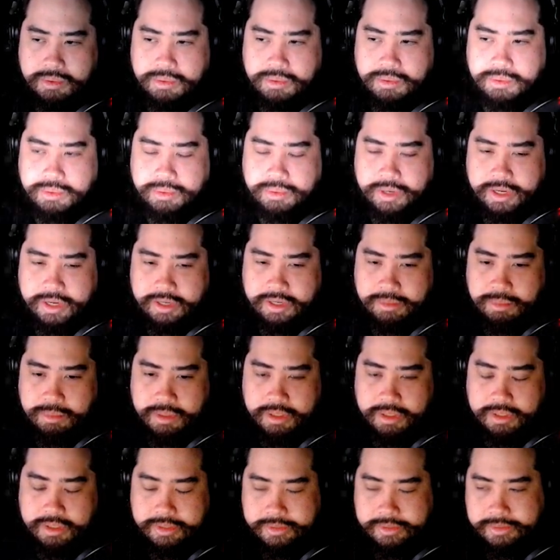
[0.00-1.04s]
Grey,
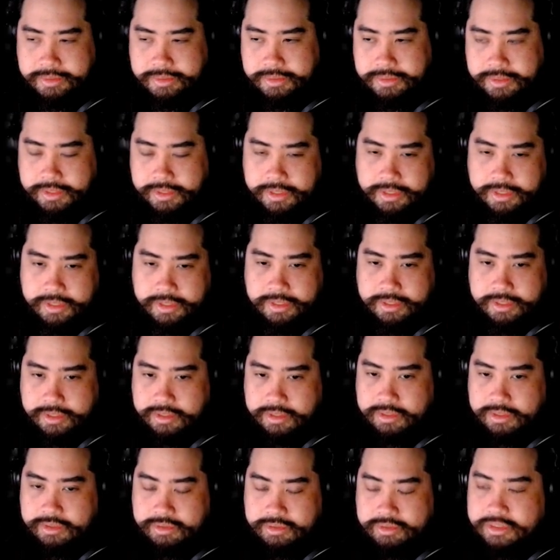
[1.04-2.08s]
but
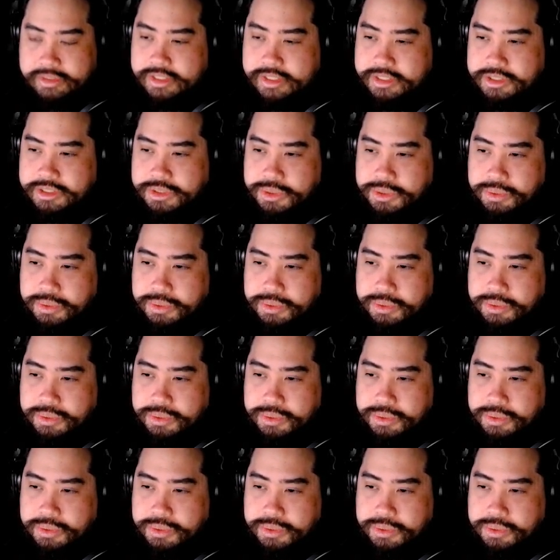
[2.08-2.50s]
it is 2